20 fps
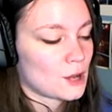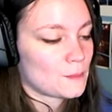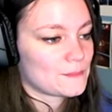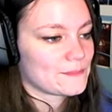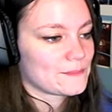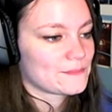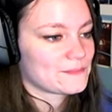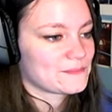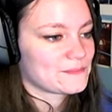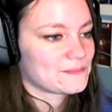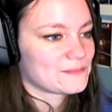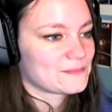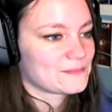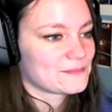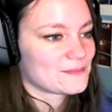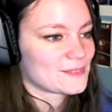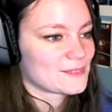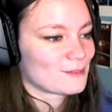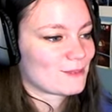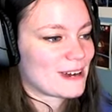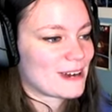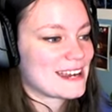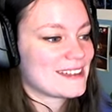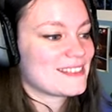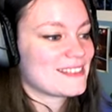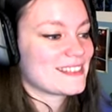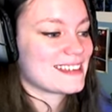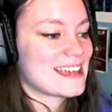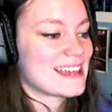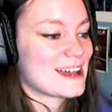Up. Oh. Right in the nose. Right
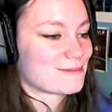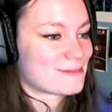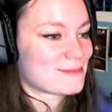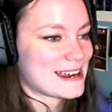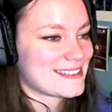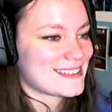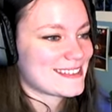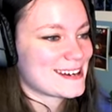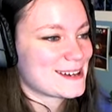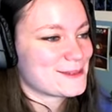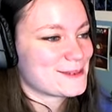in the, yeah, right in the